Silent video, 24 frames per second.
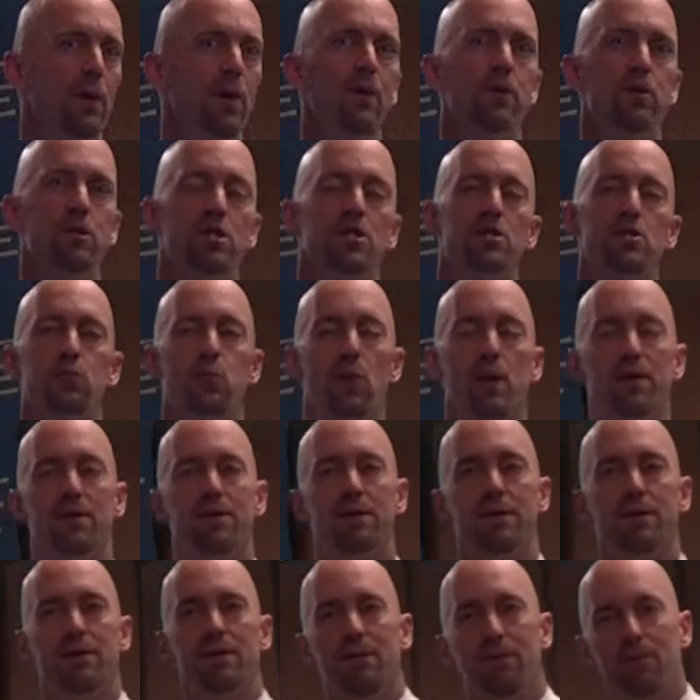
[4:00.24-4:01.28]
We don't just want
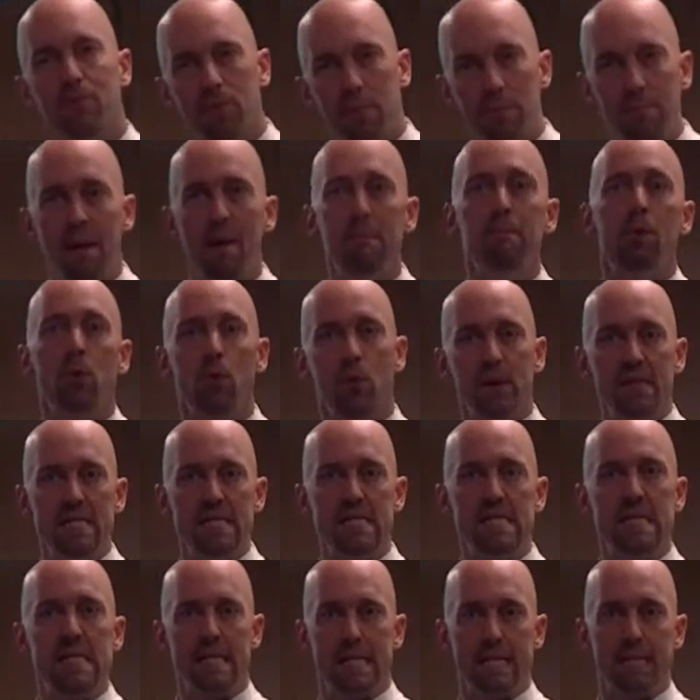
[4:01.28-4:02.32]
to remember what
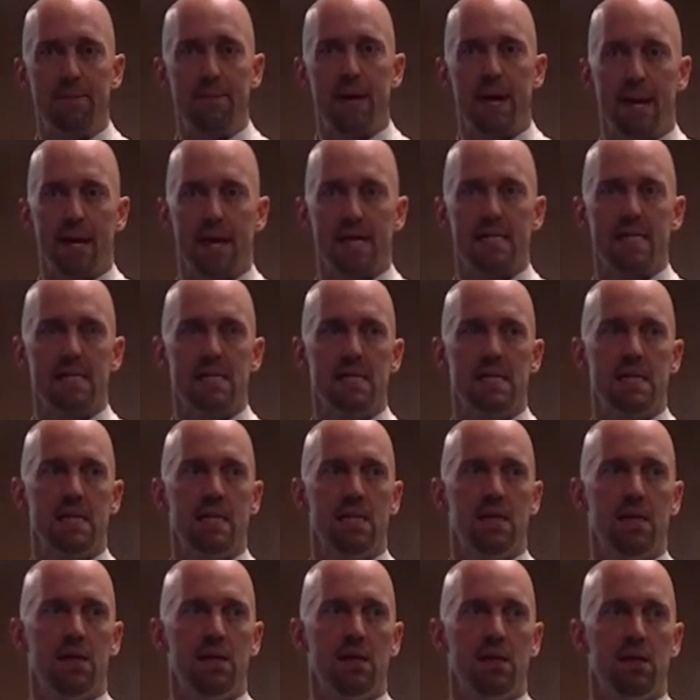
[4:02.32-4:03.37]
he's done in the past.
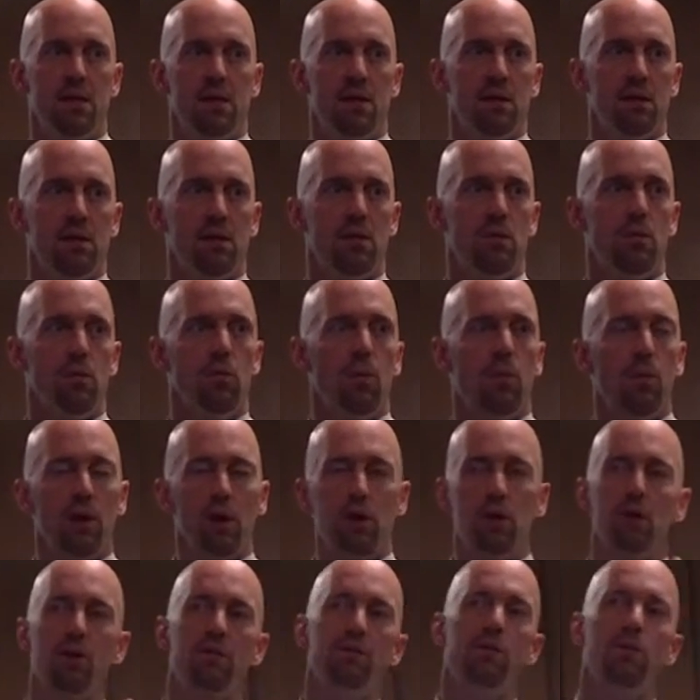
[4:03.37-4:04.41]
We
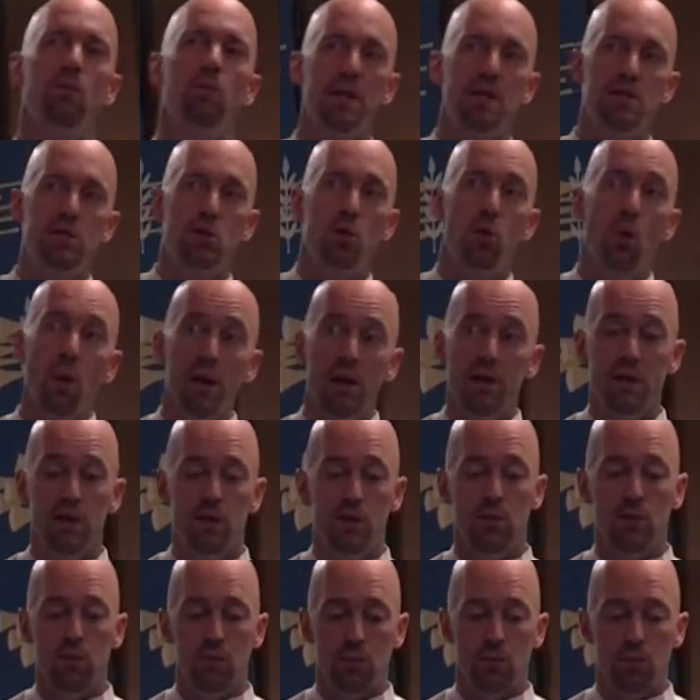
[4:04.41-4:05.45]
want to look for what he's going to
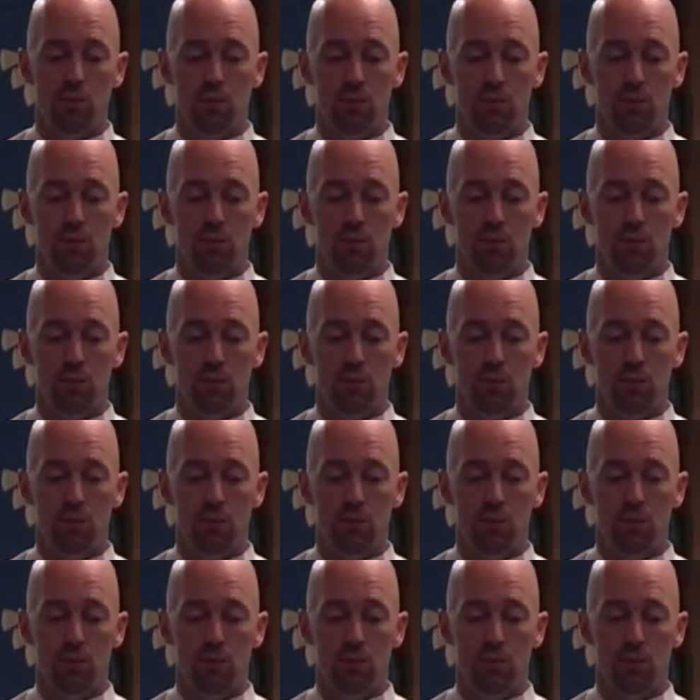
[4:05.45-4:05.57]
do